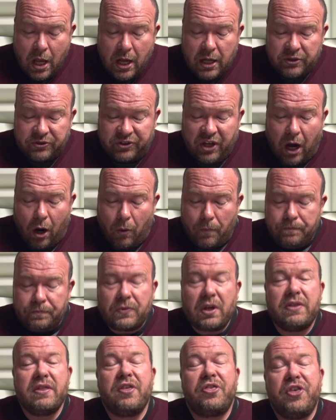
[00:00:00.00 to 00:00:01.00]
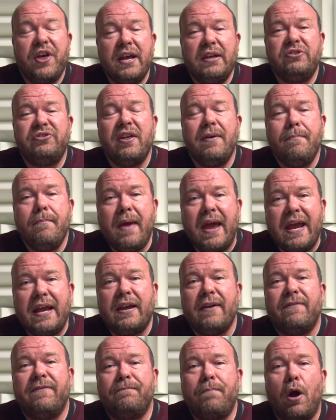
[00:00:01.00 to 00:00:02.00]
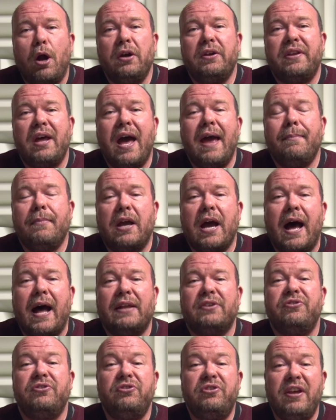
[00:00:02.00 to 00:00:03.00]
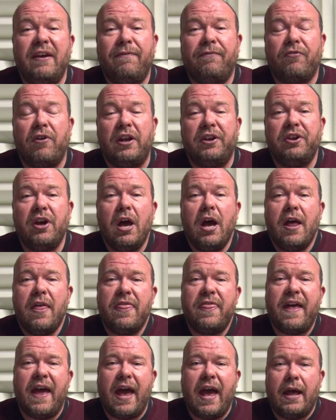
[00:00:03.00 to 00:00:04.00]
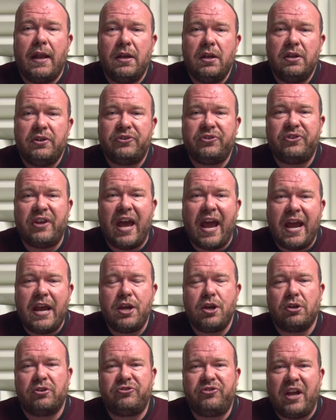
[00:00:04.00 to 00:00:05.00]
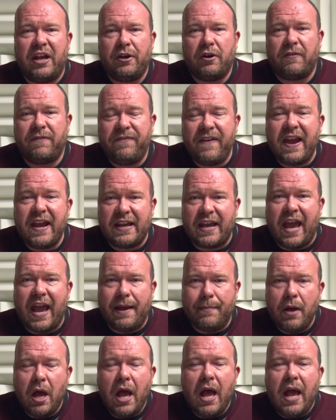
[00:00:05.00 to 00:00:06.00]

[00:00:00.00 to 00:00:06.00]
So, the things that make Part-Time Gods different than, say, your standard Fate game